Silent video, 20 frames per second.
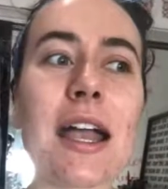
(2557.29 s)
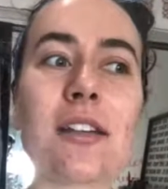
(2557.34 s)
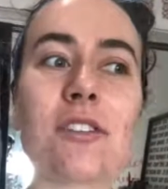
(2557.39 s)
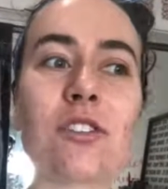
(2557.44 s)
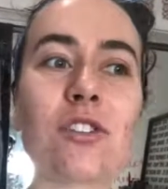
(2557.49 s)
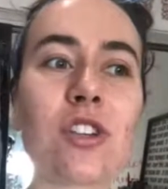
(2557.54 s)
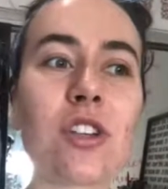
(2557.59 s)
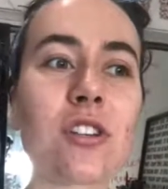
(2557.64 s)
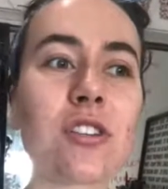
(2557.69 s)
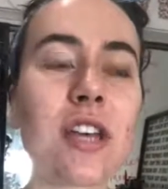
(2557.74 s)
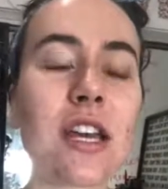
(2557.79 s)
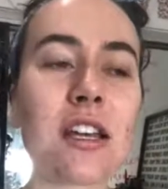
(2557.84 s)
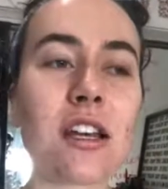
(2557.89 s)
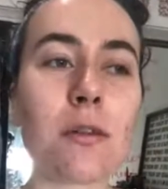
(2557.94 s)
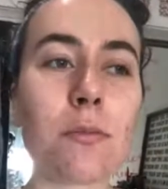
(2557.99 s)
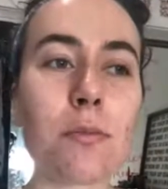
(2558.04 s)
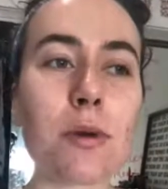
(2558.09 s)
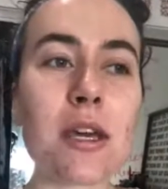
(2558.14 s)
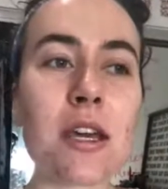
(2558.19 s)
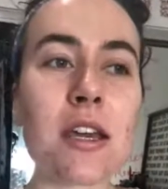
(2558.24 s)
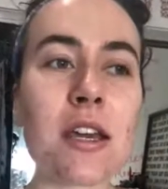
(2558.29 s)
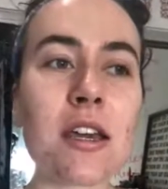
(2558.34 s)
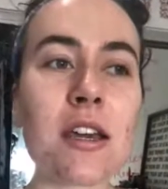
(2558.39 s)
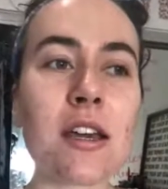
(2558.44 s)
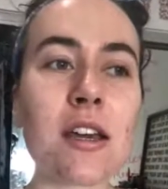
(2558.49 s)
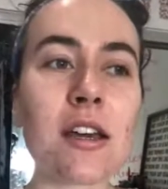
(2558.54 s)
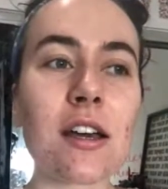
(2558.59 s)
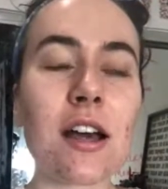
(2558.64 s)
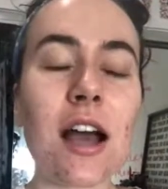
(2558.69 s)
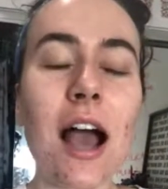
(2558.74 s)
it can
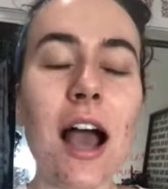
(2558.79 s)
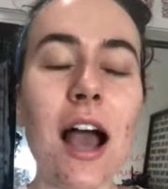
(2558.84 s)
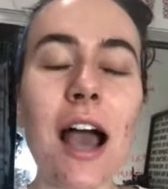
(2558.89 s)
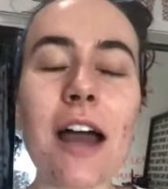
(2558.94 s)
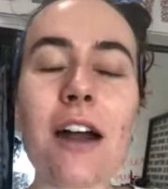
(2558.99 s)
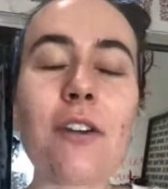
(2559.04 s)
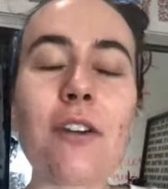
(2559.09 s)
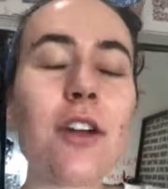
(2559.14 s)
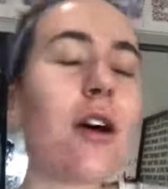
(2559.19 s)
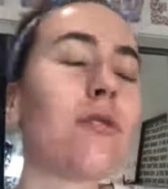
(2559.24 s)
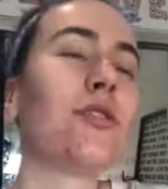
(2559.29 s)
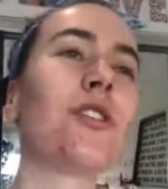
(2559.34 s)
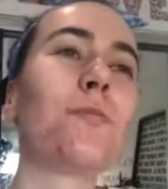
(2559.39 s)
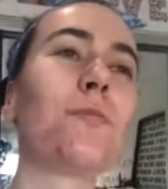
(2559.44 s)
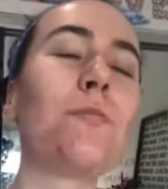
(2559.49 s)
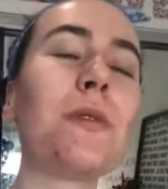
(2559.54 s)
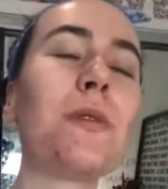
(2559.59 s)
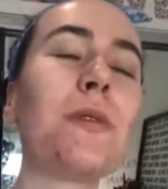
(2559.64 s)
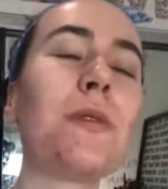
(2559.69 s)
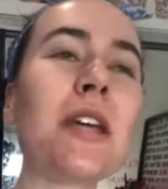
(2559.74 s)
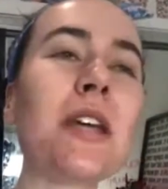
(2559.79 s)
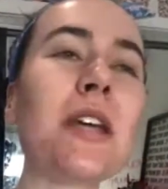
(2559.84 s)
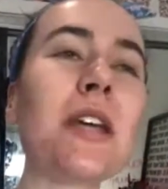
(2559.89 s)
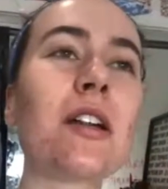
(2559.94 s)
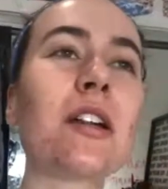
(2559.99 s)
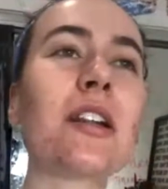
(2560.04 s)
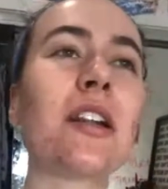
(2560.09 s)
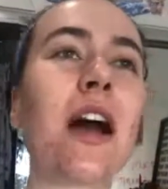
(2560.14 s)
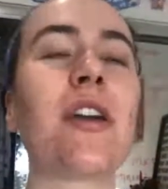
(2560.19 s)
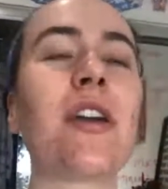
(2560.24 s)
be, I don't know, just be a
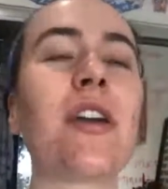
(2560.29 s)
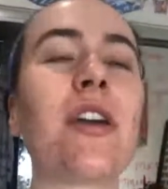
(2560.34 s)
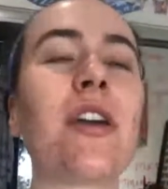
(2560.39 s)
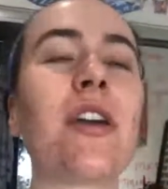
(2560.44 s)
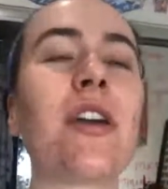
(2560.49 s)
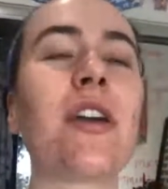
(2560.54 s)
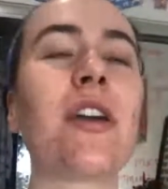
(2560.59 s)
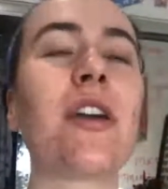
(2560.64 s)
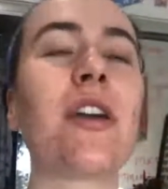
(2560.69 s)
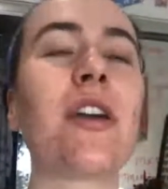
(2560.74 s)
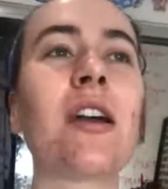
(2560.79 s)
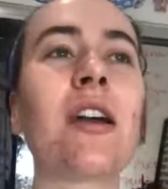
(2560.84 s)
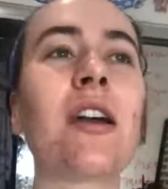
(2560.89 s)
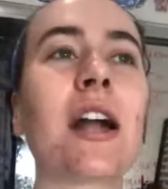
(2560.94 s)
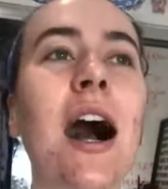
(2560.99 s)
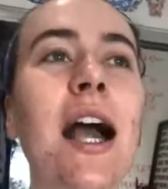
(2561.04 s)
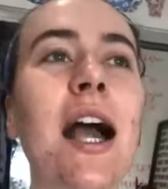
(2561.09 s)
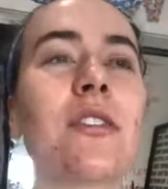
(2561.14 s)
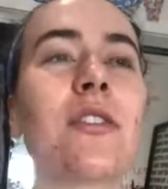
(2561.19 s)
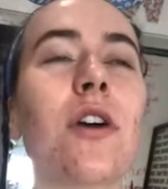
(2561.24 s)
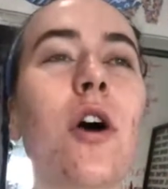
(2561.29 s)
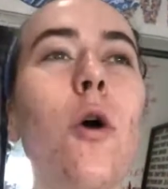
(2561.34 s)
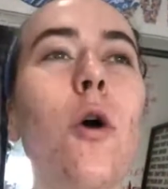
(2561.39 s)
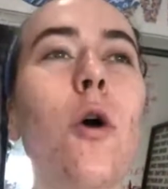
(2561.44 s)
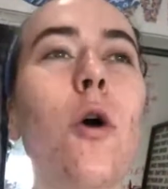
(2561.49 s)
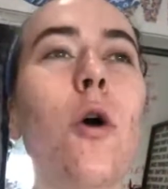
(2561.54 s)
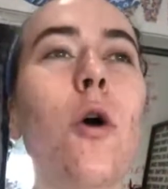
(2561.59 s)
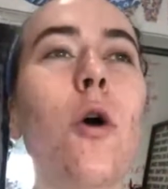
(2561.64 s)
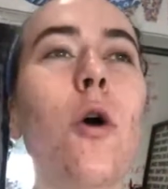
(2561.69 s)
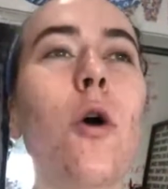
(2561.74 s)
loving, kind,
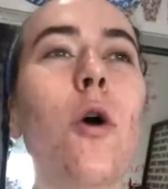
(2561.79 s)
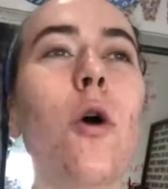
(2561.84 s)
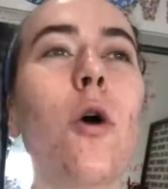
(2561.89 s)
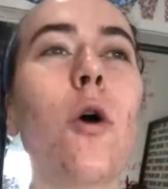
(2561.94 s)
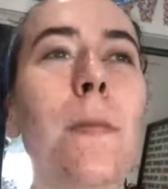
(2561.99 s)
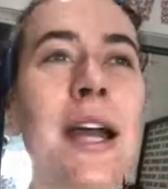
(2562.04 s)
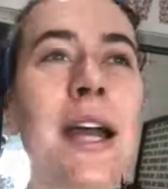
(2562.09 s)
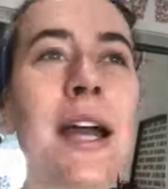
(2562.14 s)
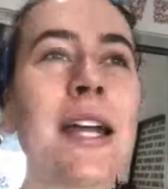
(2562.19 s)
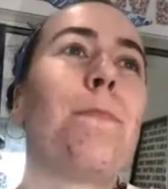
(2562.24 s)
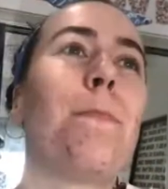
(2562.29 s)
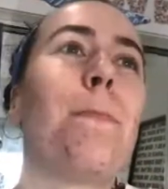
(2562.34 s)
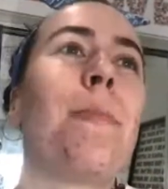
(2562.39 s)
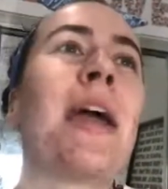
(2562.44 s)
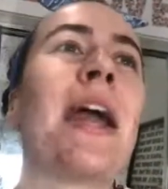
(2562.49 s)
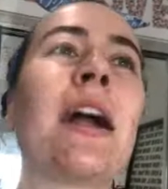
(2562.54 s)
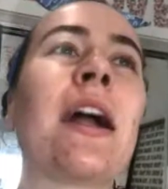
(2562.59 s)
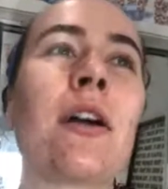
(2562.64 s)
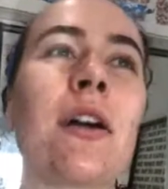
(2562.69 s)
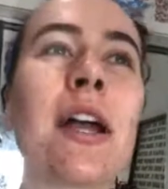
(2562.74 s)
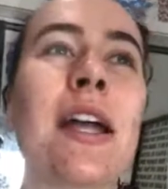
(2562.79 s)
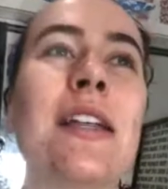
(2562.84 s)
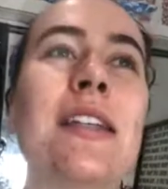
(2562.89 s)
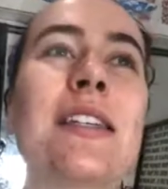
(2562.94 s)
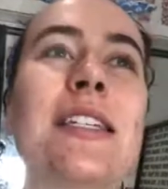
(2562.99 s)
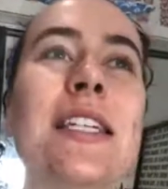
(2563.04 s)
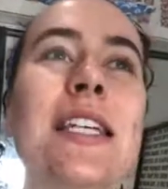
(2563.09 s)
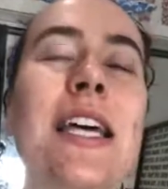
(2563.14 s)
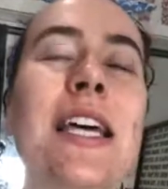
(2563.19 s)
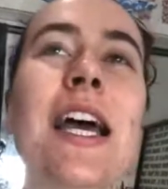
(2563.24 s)
open-minded
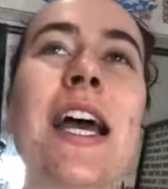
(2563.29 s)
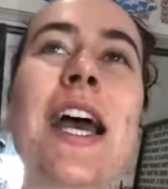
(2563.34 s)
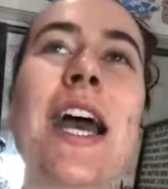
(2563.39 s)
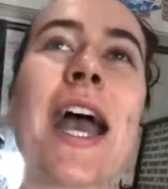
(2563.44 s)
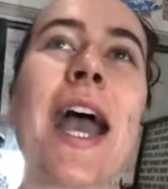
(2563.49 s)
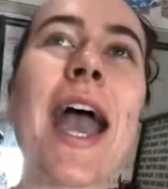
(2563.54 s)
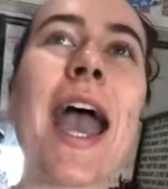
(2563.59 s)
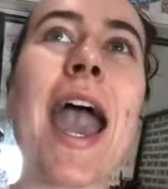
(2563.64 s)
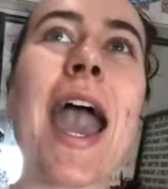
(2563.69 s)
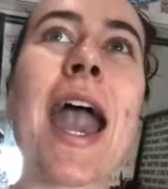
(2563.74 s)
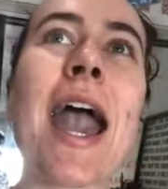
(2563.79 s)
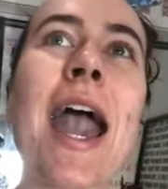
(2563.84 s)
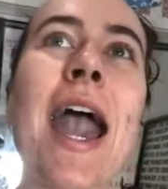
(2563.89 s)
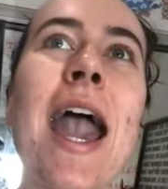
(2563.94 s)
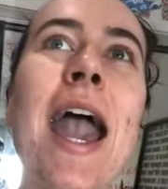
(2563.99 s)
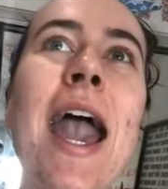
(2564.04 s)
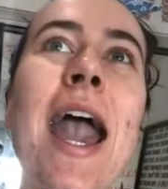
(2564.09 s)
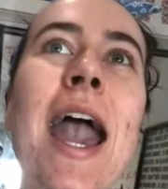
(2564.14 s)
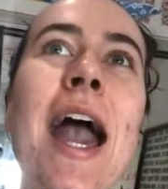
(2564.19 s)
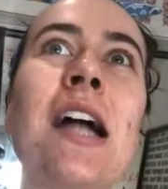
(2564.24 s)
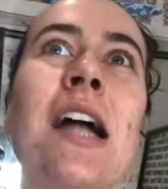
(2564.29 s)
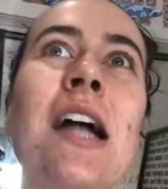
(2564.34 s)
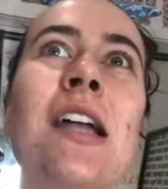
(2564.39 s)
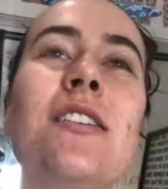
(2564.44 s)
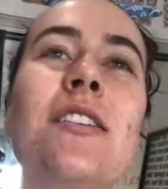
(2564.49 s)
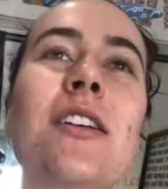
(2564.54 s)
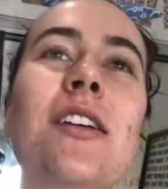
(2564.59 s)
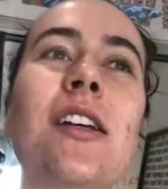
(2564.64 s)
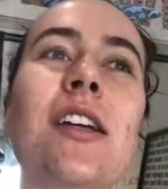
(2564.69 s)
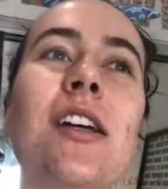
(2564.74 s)
parent.
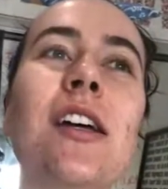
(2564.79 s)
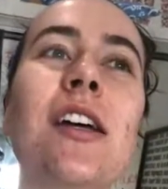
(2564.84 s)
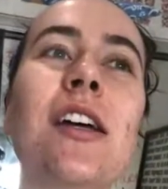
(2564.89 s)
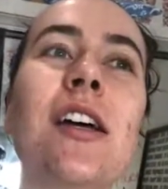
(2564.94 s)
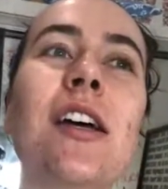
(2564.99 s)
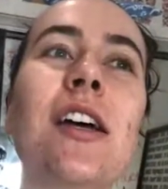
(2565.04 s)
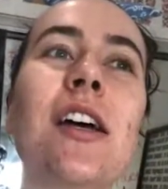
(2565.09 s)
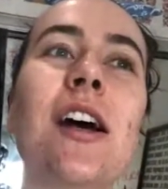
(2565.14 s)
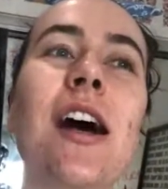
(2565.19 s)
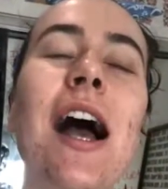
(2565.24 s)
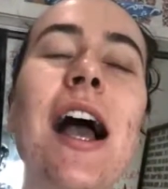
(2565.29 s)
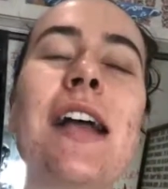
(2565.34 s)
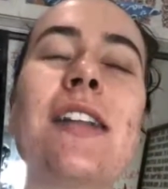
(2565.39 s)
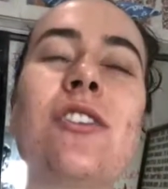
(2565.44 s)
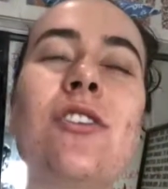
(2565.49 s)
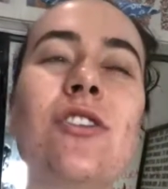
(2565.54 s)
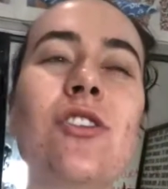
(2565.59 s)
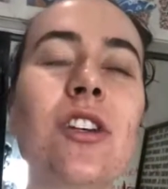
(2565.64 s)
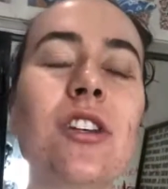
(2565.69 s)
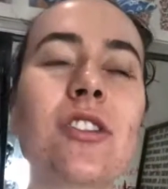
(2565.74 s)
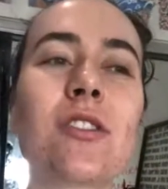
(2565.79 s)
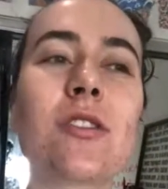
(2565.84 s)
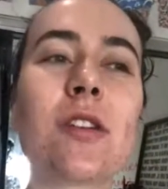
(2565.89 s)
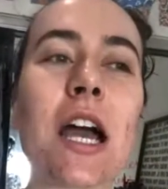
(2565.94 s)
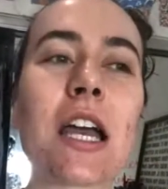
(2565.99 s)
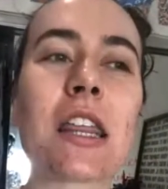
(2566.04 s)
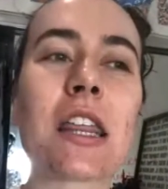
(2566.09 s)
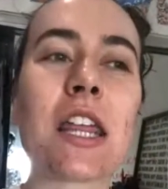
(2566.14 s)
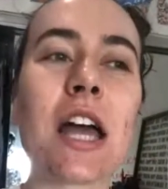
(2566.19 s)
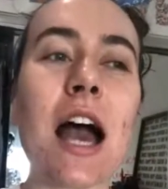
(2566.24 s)
And it's
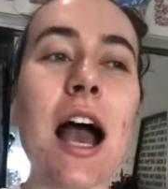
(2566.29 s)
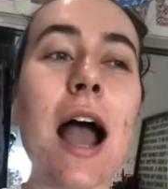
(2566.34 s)
just,